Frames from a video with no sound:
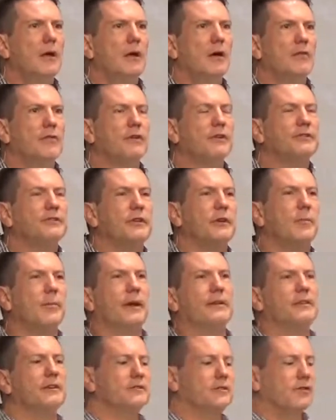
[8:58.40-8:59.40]
Friends, think
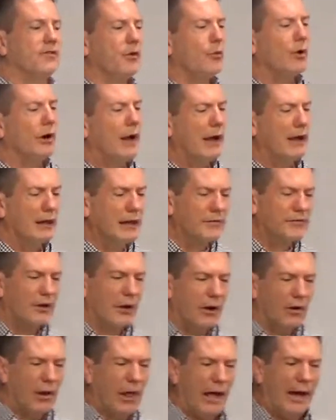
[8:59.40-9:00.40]
about this. If you and I lived
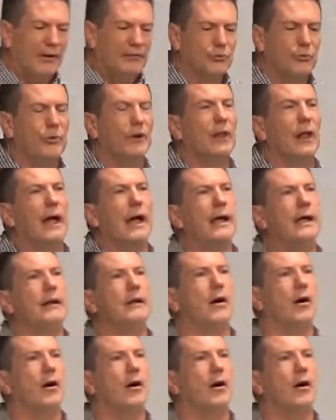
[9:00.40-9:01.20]
our lives relying